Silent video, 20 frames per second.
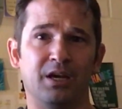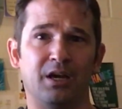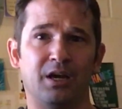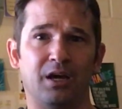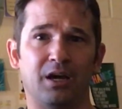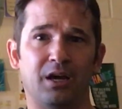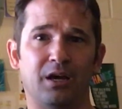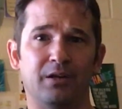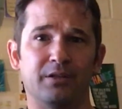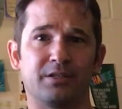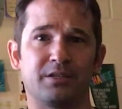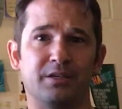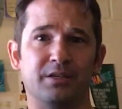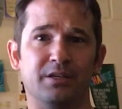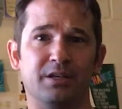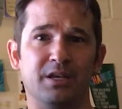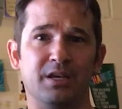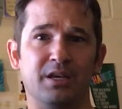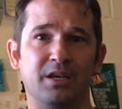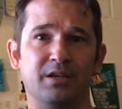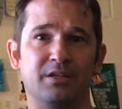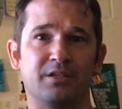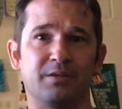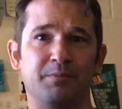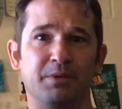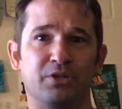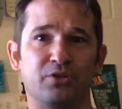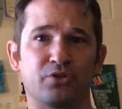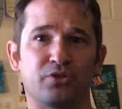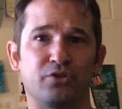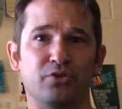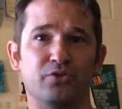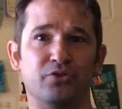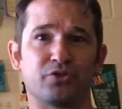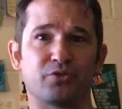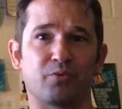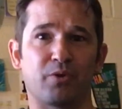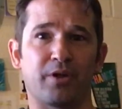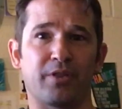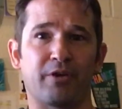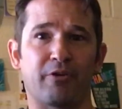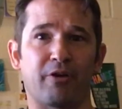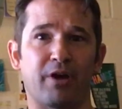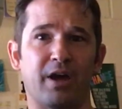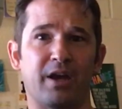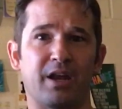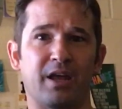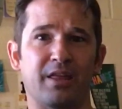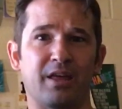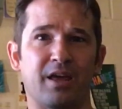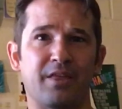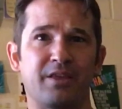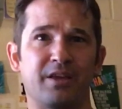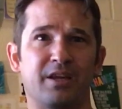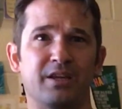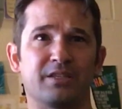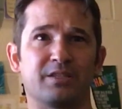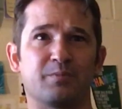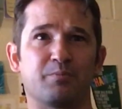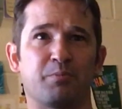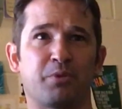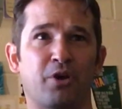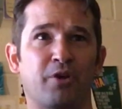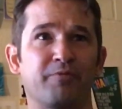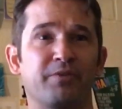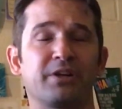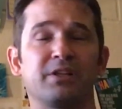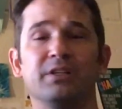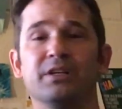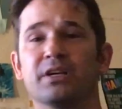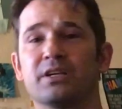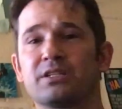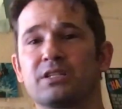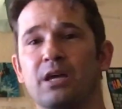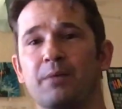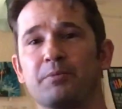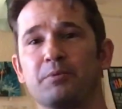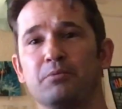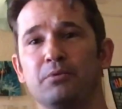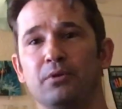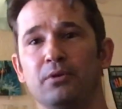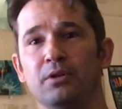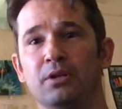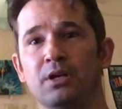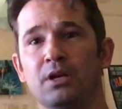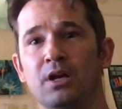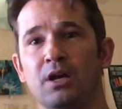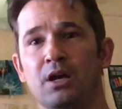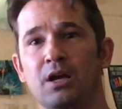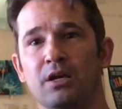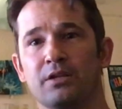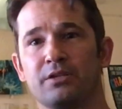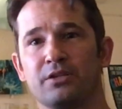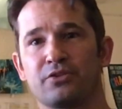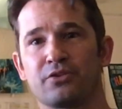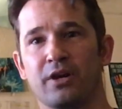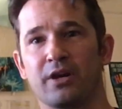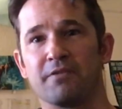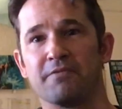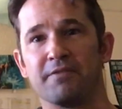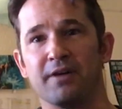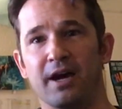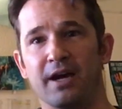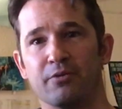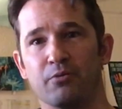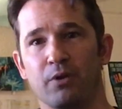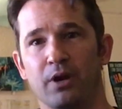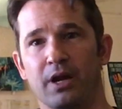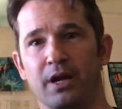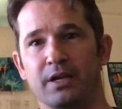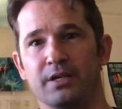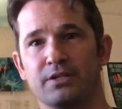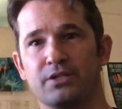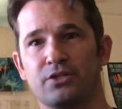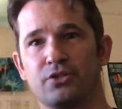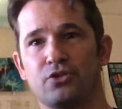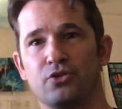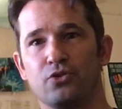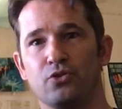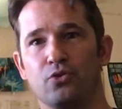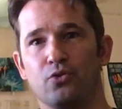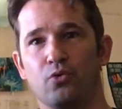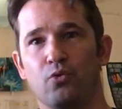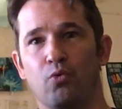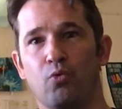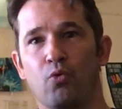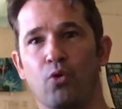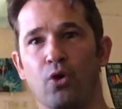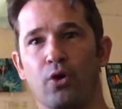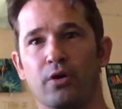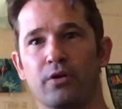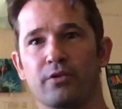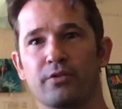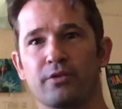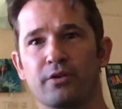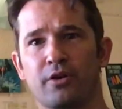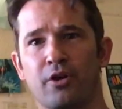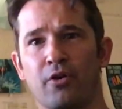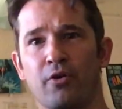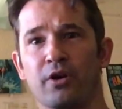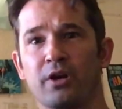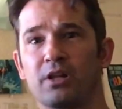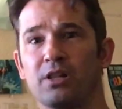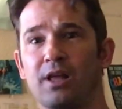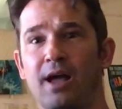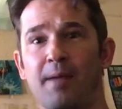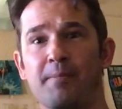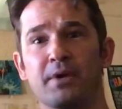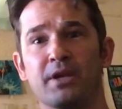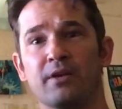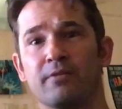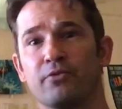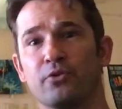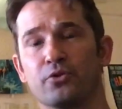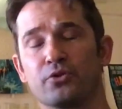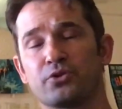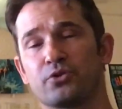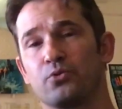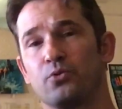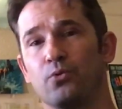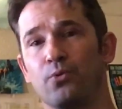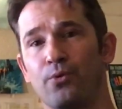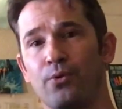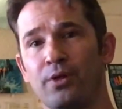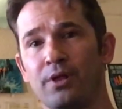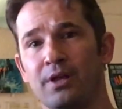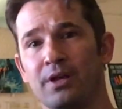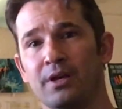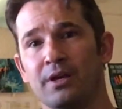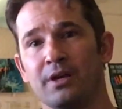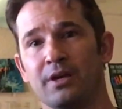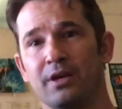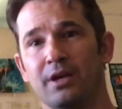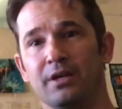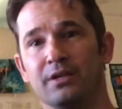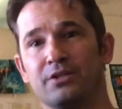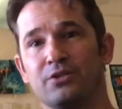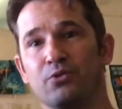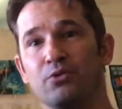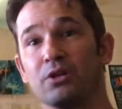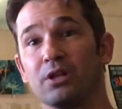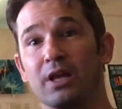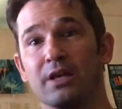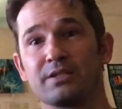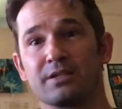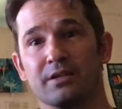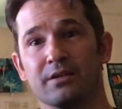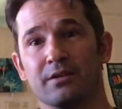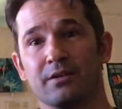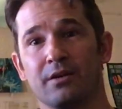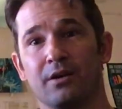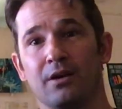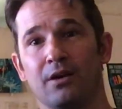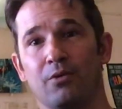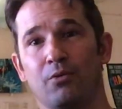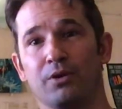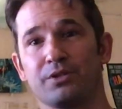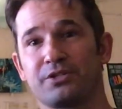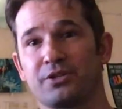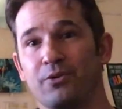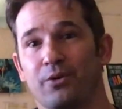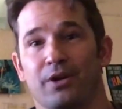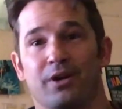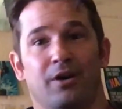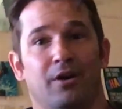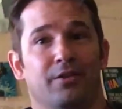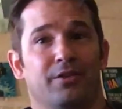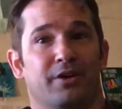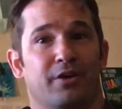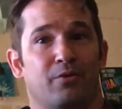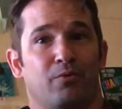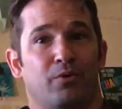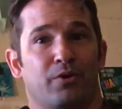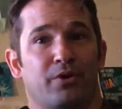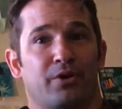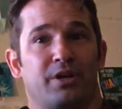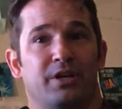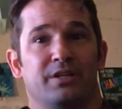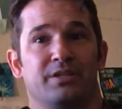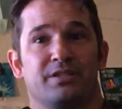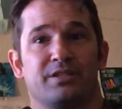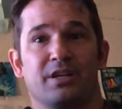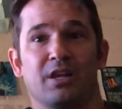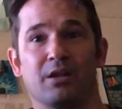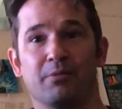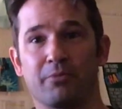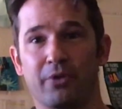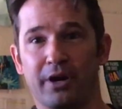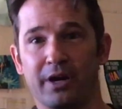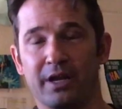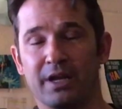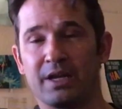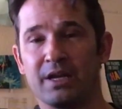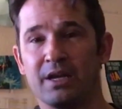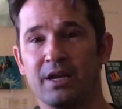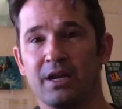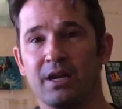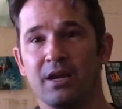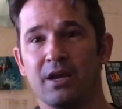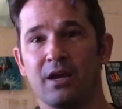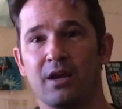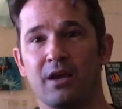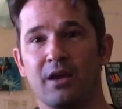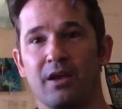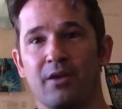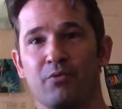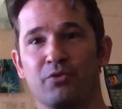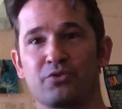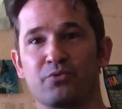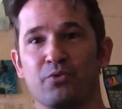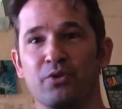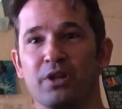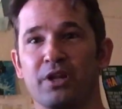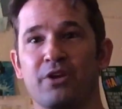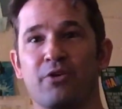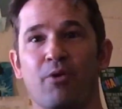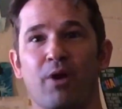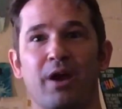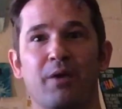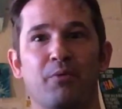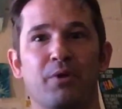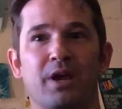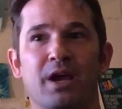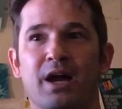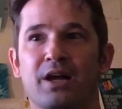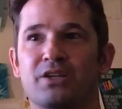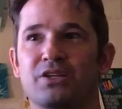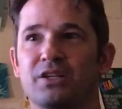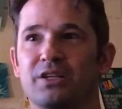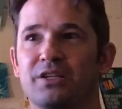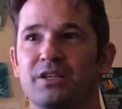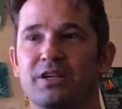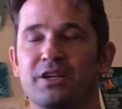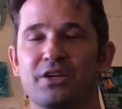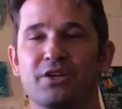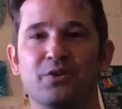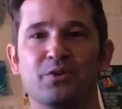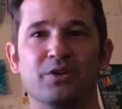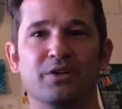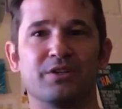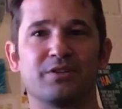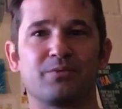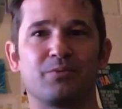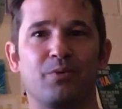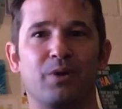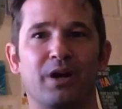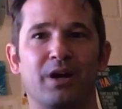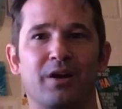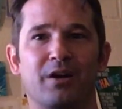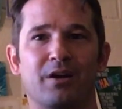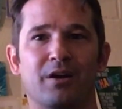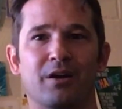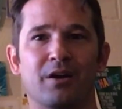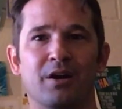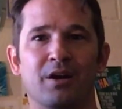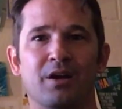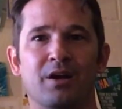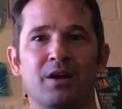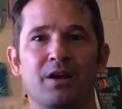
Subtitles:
to need to meet your students where they're at. I think it's perfectly acceptable to try to find ways to work the current climate of your school into a lesson. What's going on there? What are kids celebrating? It was really great. We actually did a unit where